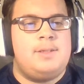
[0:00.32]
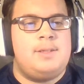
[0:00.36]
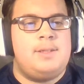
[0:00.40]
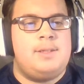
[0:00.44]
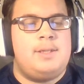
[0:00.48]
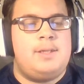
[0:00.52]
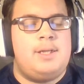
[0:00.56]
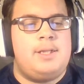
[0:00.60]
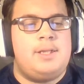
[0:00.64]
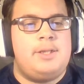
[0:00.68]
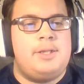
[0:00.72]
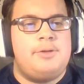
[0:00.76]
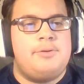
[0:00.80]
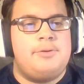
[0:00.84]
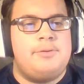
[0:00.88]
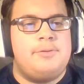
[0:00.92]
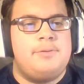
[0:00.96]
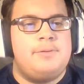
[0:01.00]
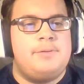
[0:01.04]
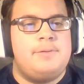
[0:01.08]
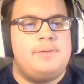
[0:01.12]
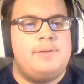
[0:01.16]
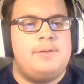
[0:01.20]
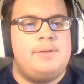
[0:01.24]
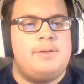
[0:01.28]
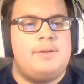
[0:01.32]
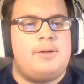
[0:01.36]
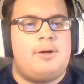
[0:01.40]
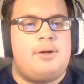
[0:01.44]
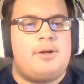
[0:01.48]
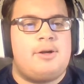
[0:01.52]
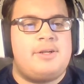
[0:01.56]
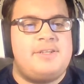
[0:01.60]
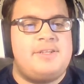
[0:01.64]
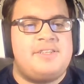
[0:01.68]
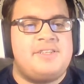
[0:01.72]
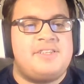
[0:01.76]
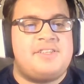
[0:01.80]
Hello.
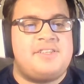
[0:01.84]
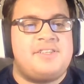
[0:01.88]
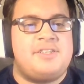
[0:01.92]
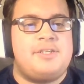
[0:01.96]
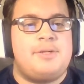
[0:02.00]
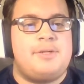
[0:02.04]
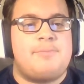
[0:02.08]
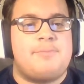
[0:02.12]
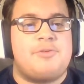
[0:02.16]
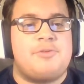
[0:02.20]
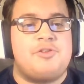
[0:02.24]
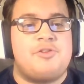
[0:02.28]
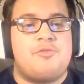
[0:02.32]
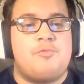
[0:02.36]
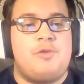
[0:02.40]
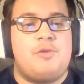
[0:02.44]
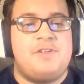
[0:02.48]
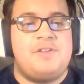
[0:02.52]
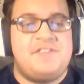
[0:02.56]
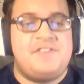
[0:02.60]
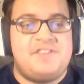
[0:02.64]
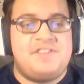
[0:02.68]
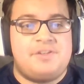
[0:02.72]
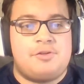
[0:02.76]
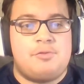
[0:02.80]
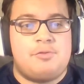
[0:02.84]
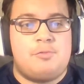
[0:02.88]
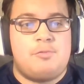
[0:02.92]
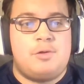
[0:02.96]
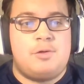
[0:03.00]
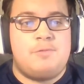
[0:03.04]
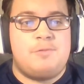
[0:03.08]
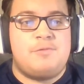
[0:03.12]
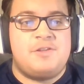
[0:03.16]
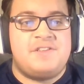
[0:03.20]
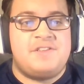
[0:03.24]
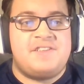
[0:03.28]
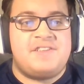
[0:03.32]
Our contestant number is
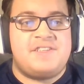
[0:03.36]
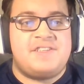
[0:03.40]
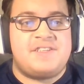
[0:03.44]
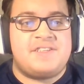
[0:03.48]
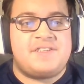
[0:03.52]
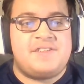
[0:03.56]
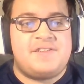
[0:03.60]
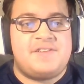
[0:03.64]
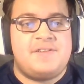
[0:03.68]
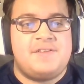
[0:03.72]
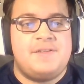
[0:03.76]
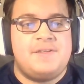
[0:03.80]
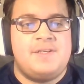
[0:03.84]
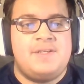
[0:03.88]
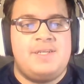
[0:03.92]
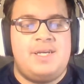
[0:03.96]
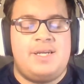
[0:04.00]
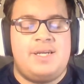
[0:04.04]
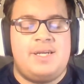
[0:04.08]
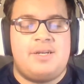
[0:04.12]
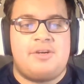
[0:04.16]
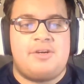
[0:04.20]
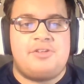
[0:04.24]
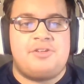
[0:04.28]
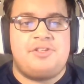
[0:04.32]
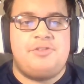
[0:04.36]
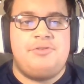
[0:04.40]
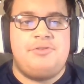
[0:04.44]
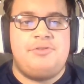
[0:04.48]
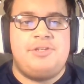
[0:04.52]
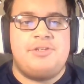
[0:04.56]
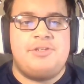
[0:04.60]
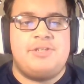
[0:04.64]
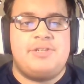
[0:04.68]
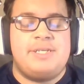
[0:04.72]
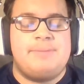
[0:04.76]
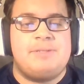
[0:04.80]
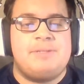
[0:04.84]
10116, and our
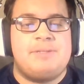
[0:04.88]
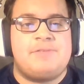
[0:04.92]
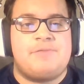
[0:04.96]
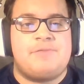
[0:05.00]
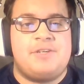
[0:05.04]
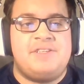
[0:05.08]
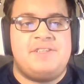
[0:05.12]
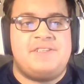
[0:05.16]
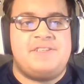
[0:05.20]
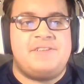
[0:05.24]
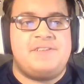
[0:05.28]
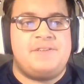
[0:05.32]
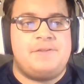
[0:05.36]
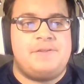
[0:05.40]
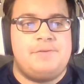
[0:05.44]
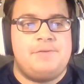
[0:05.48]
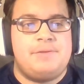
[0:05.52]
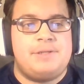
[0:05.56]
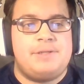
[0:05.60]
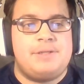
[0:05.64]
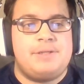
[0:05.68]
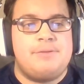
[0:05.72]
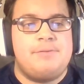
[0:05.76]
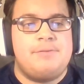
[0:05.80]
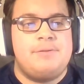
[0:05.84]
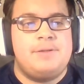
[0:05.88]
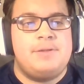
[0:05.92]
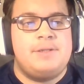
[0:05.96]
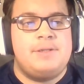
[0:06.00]
studio name is Friends the Studio.